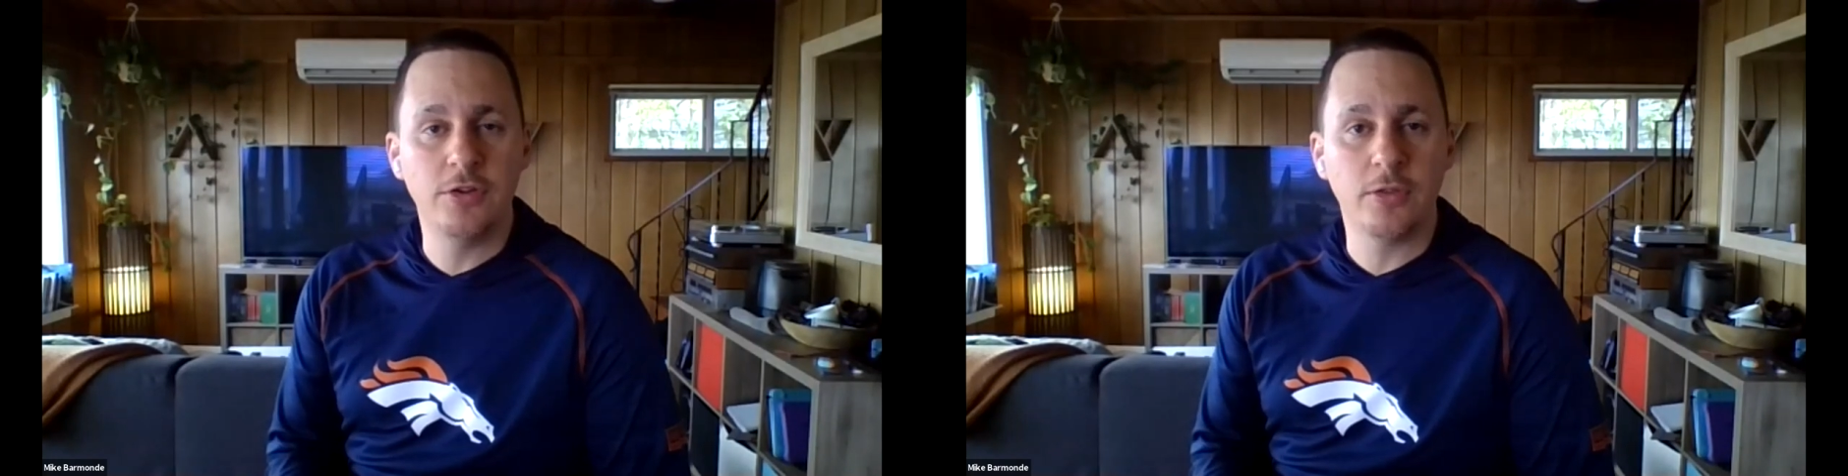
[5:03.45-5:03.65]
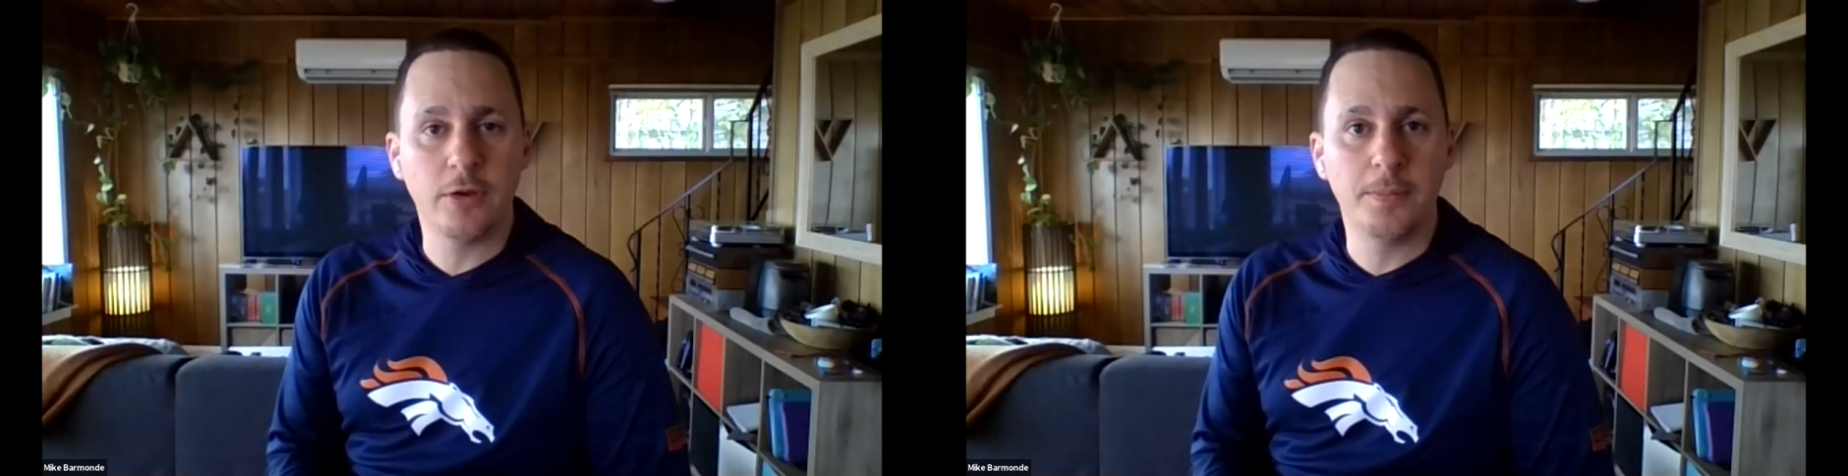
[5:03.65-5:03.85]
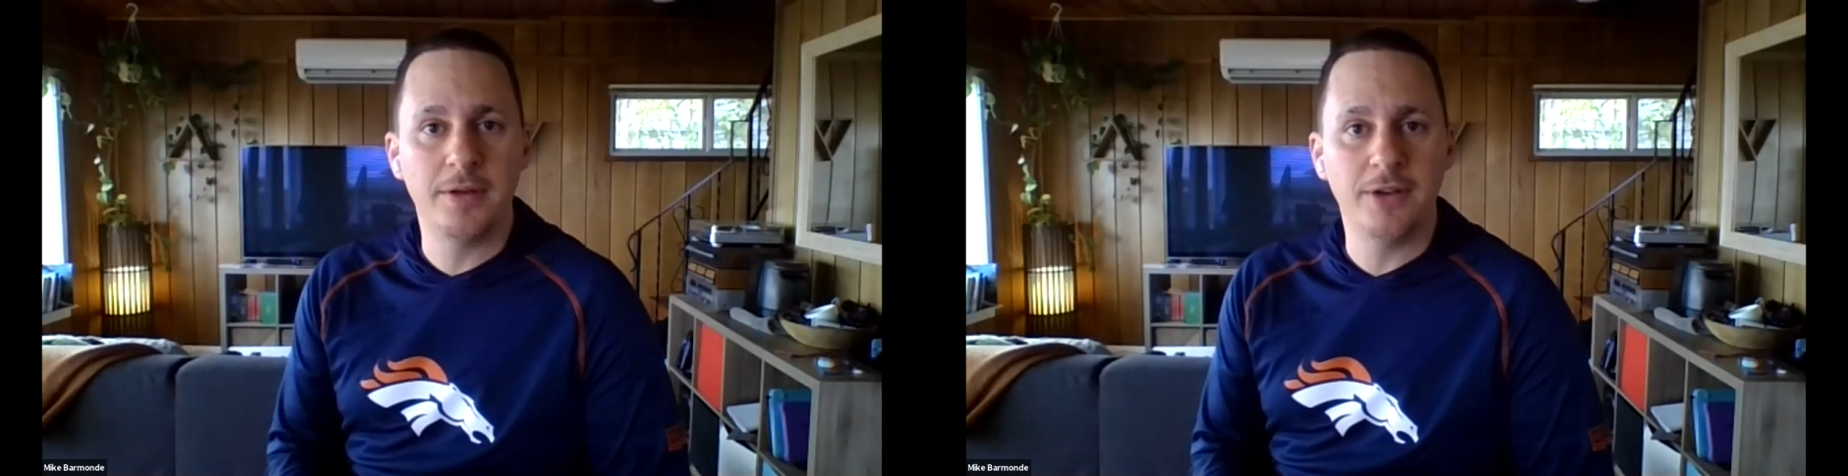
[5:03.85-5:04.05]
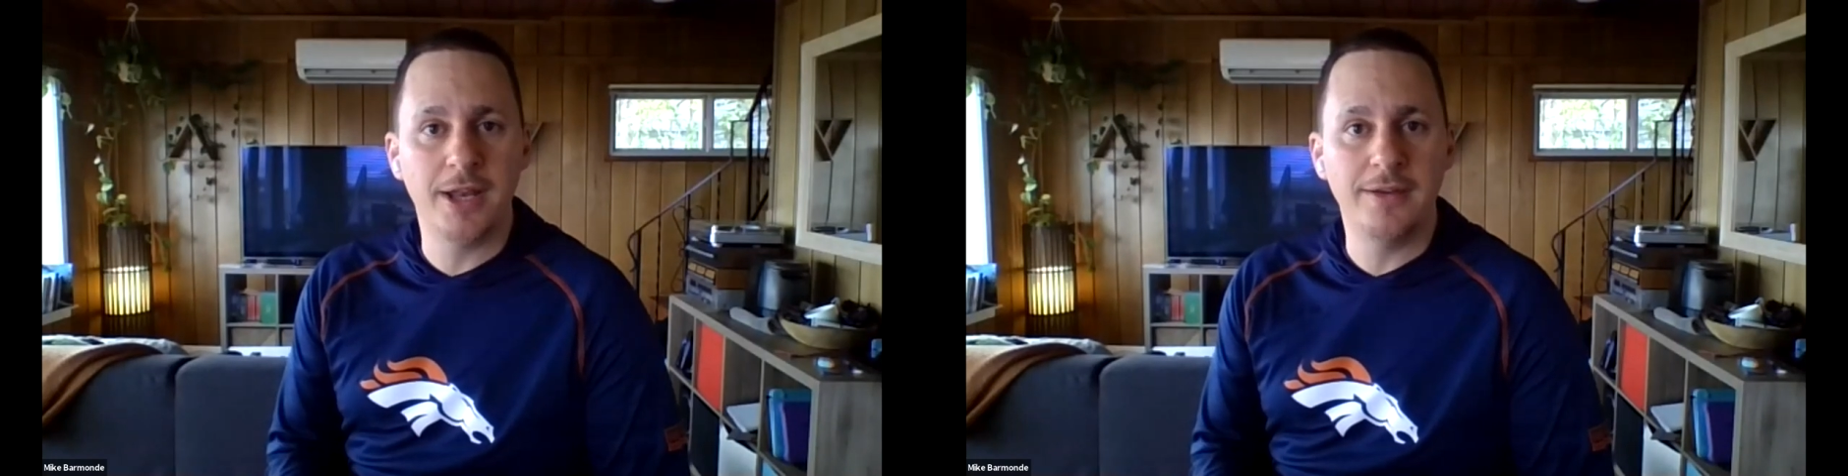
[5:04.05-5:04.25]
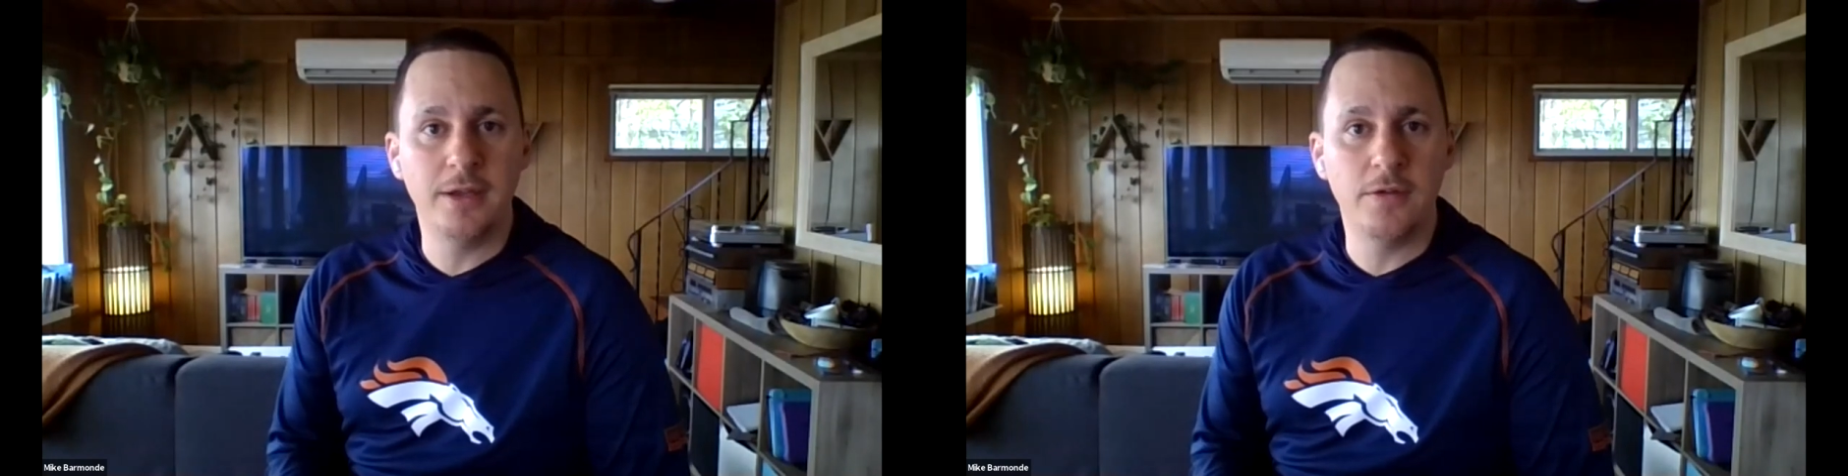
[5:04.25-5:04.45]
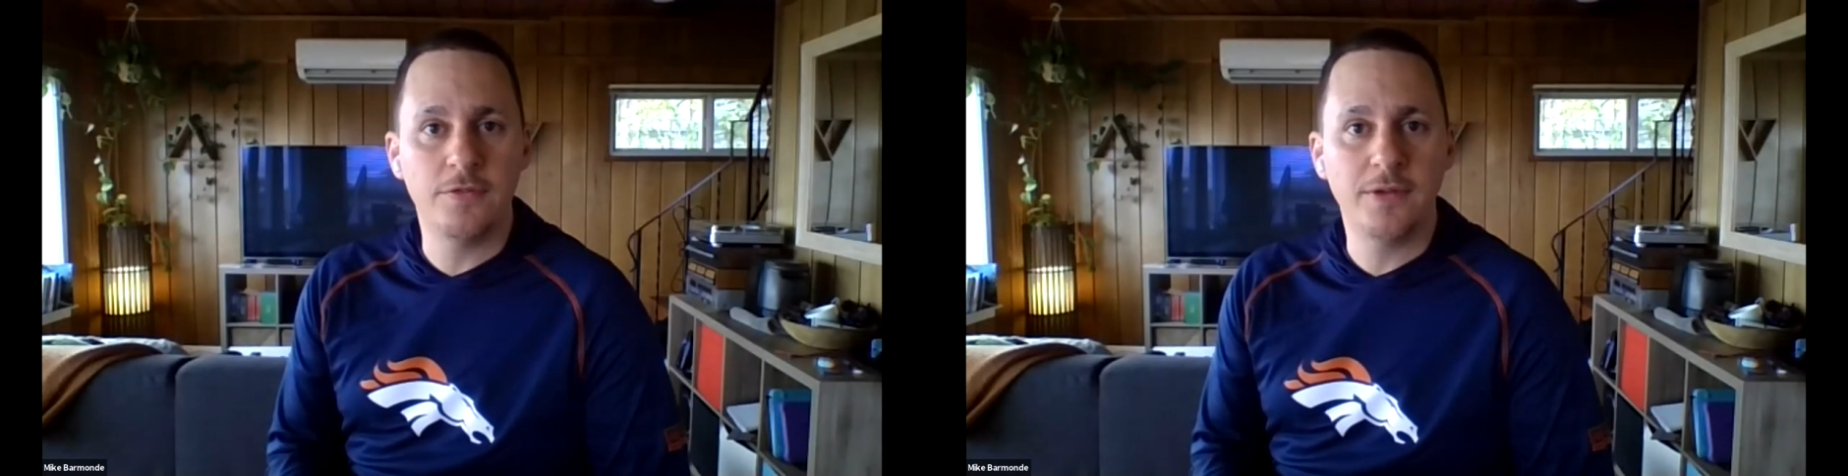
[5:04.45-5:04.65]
and gives you a little bit of an idea